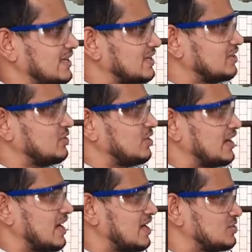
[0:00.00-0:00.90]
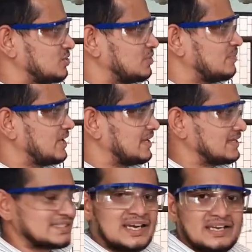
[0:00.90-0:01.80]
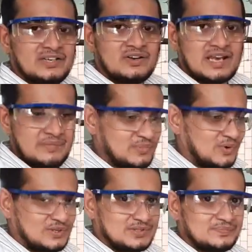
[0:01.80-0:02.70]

then your hair should be inside your lab coat.